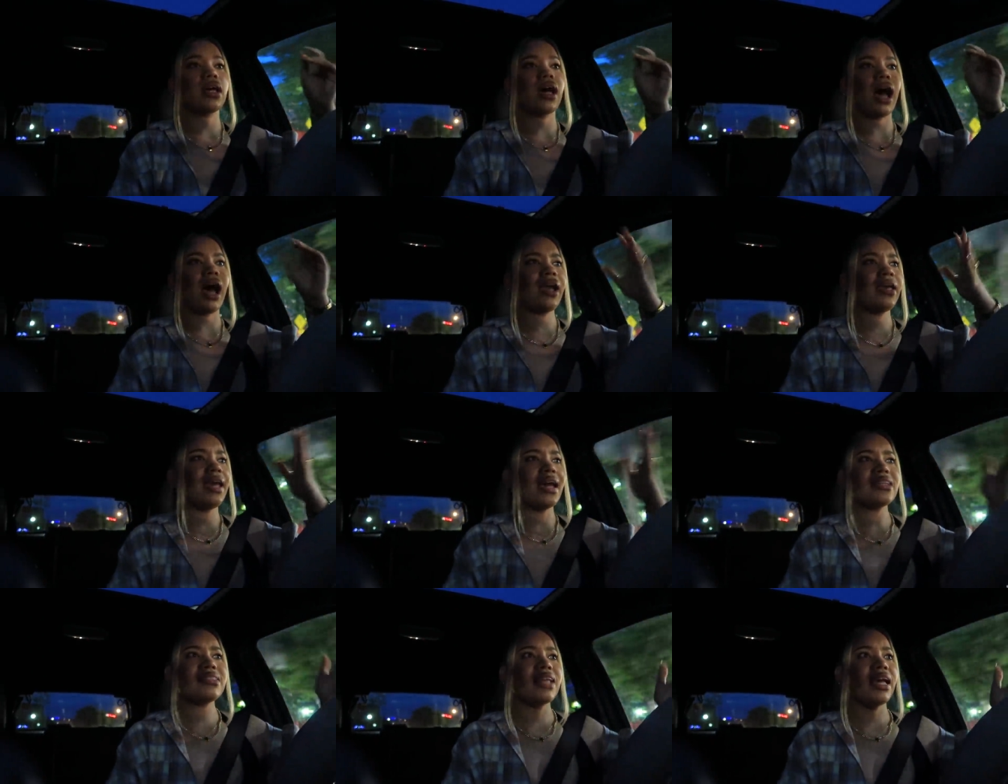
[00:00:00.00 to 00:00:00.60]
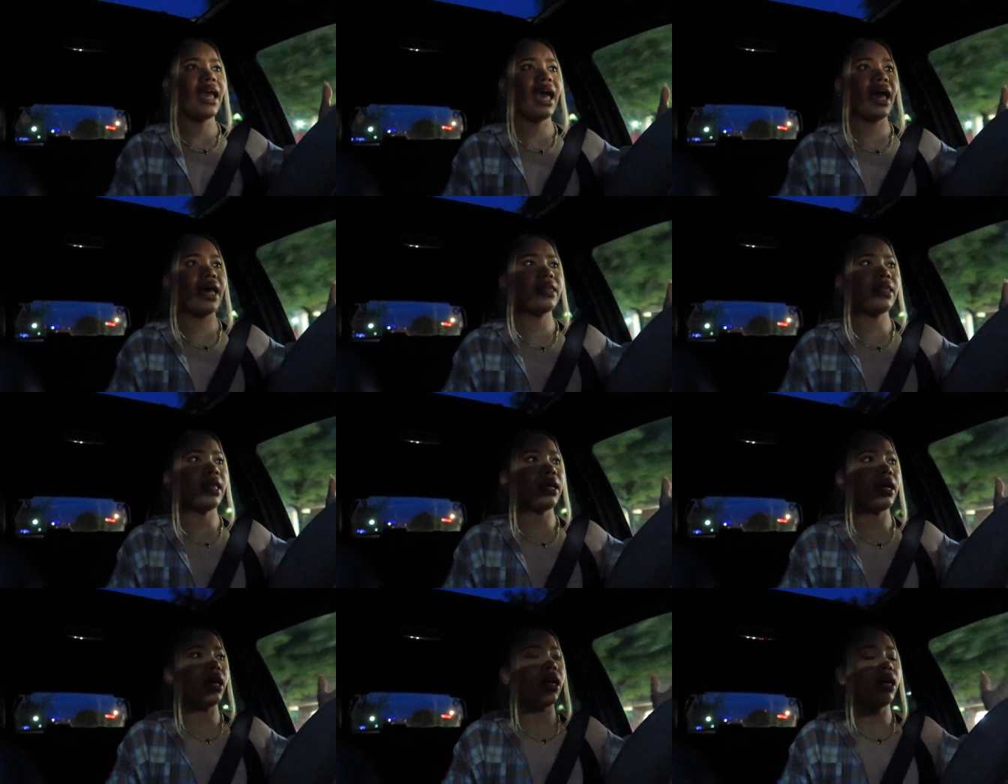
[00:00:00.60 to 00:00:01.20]
I guess they had
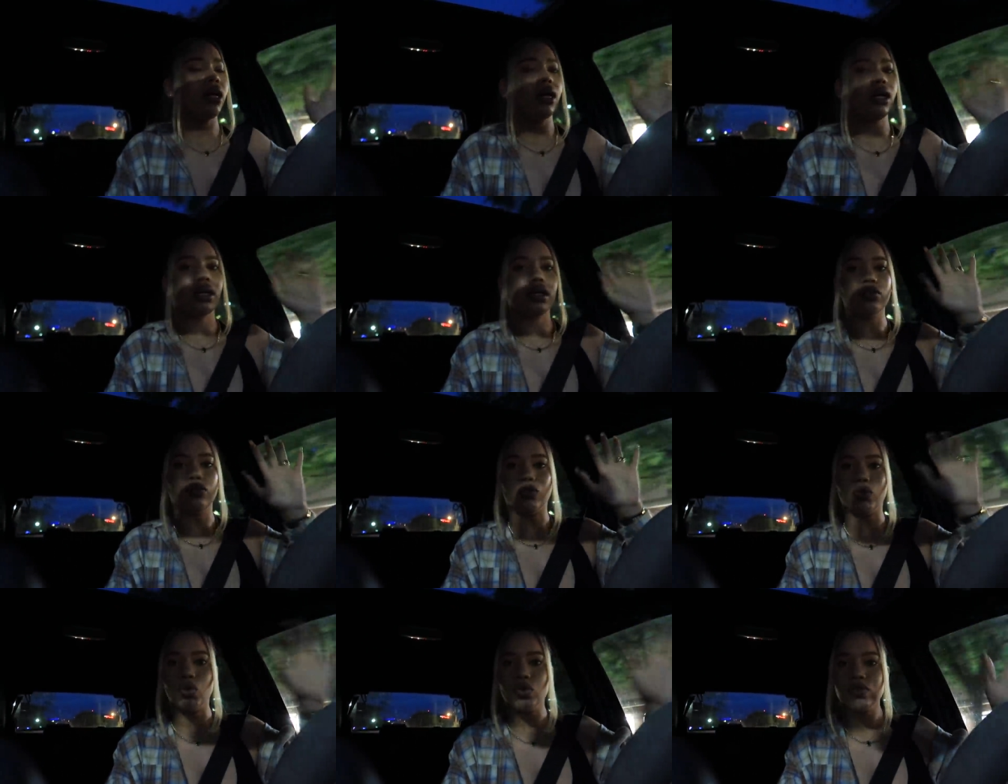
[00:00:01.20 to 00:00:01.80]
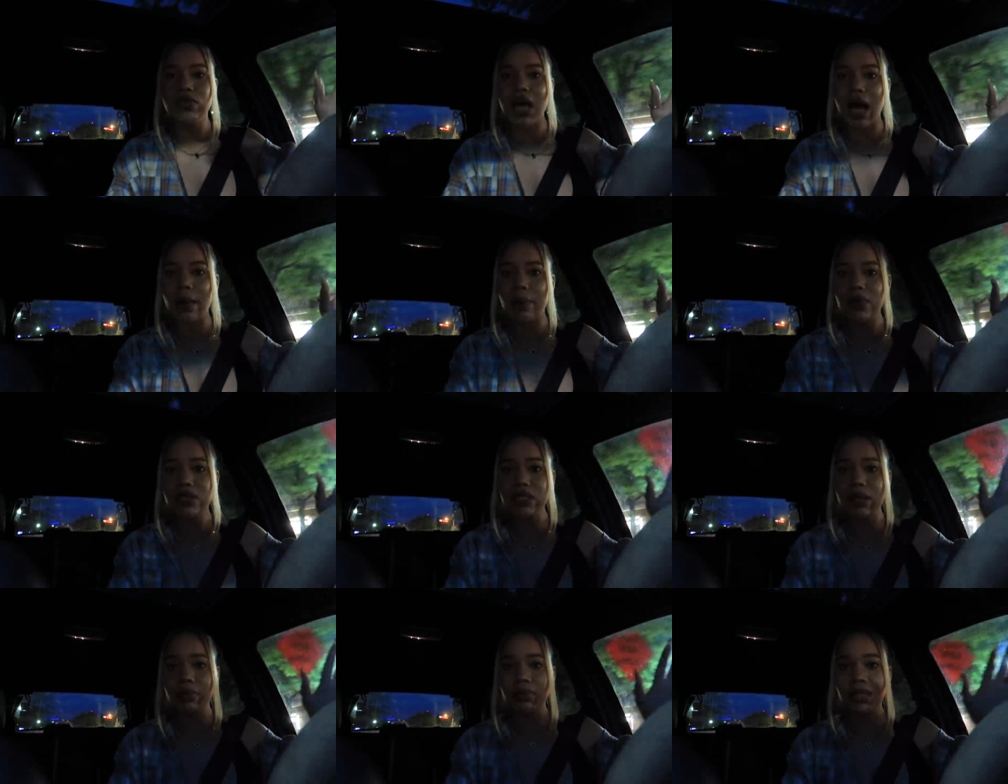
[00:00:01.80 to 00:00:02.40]
like a rooftop or
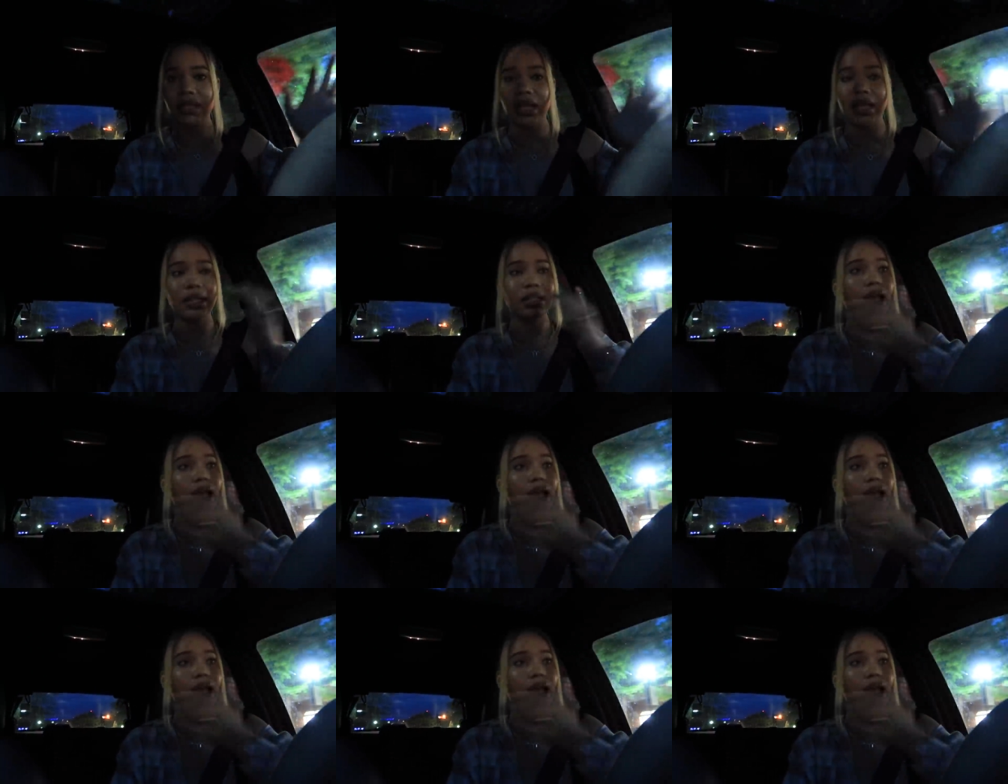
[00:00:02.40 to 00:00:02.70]
something like